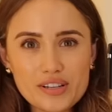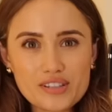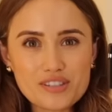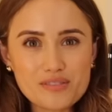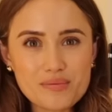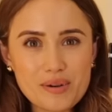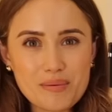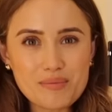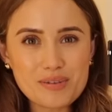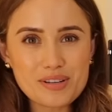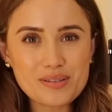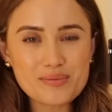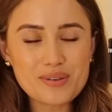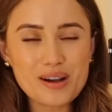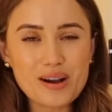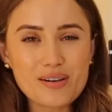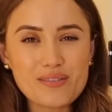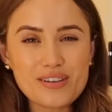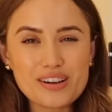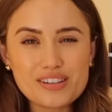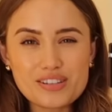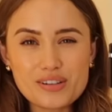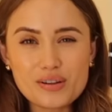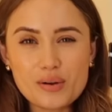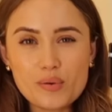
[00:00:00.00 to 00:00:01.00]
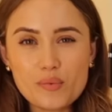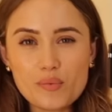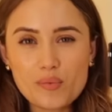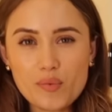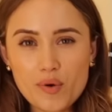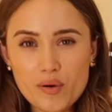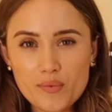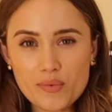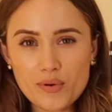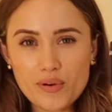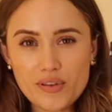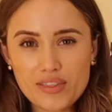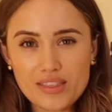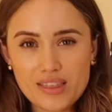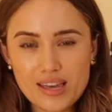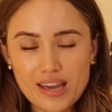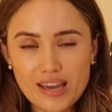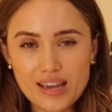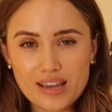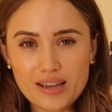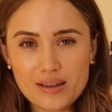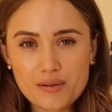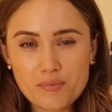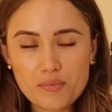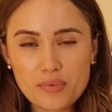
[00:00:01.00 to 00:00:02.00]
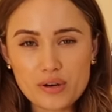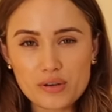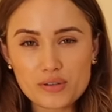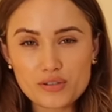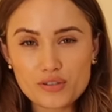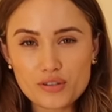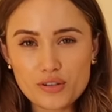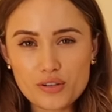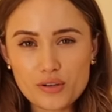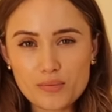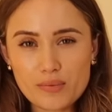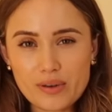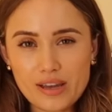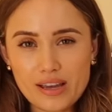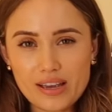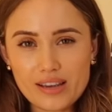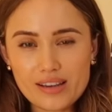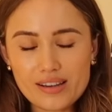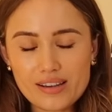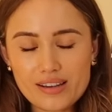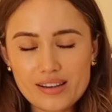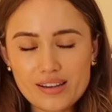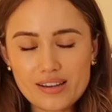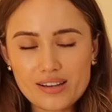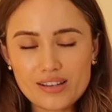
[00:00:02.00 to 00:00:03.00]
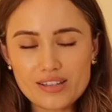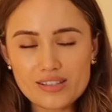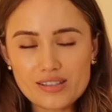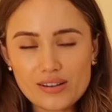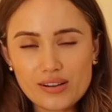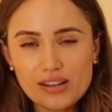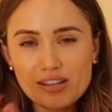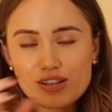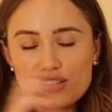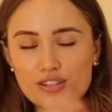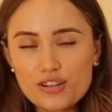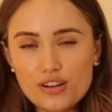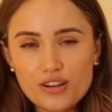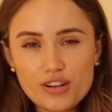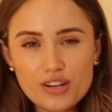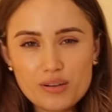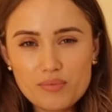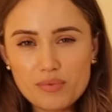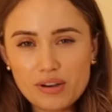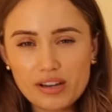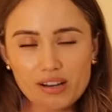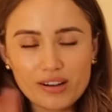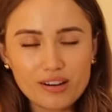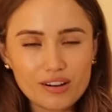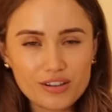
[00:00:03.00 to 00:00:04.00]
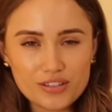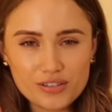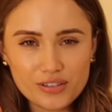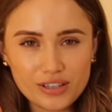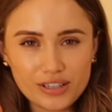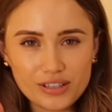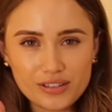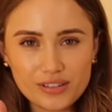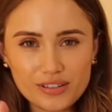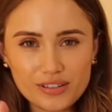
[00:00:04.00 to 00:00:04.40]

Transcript: just remembered as well, I've actually got one more thing, but it was too big, so I can show you, but I can't try it